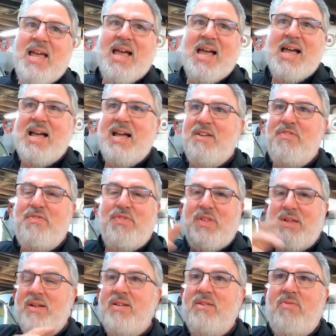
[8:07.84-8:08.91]

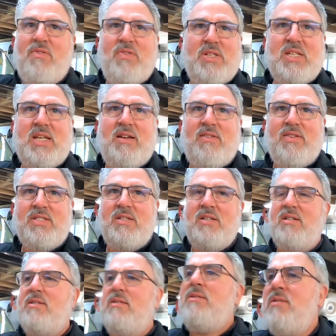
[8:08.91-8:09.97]
What did I say?
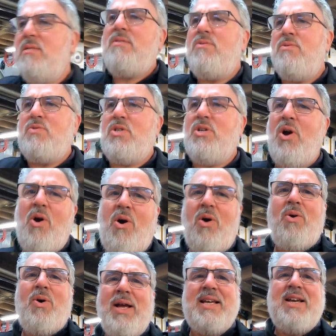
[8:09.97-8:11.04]
Oh
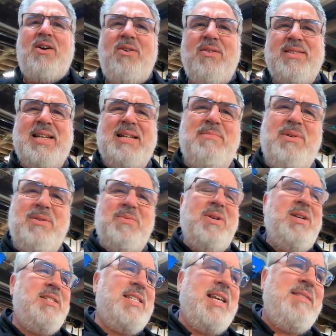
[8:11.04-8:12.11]
God, I can't get my
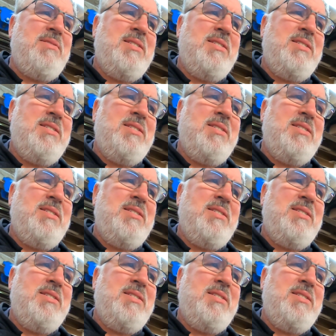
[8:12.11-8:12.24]
words out